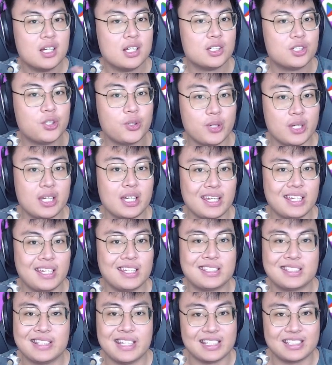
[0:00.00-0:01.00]
So it
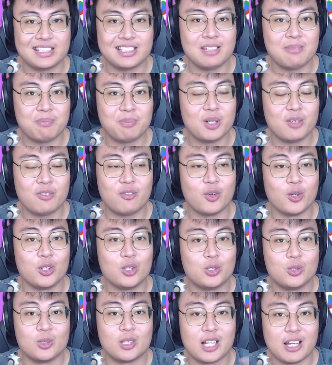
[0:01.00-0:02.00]
is that simple for you
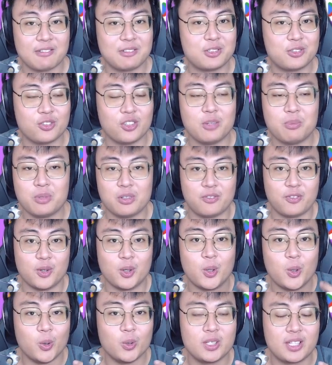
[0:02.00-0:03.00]
to live stream with
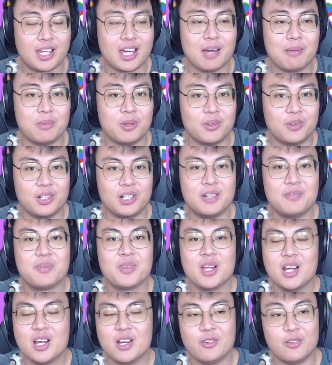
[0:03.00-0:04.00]
your own camera,
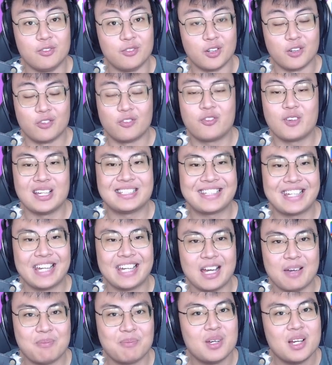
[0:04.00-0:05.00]
with your face
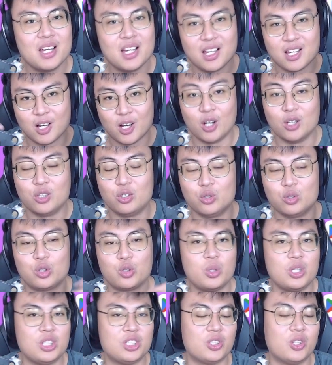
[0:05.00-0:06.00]
cam, onto
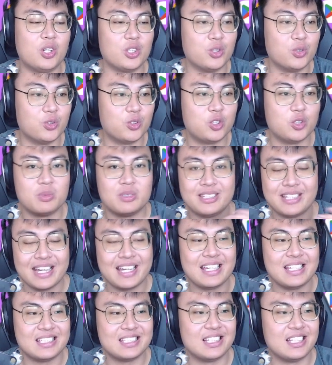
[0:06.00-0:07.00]
Twitch or YouTube
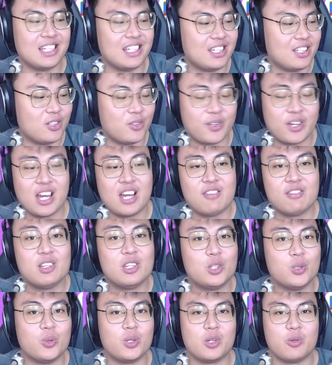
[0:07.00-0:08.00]
that easily. You can even
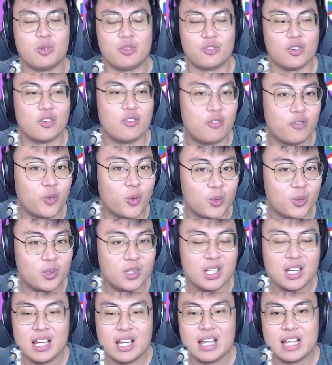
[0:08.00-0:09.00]
do it with your phone
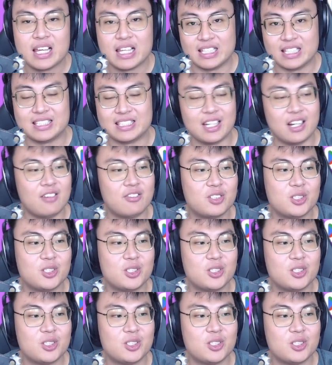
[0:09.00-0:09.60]
itself.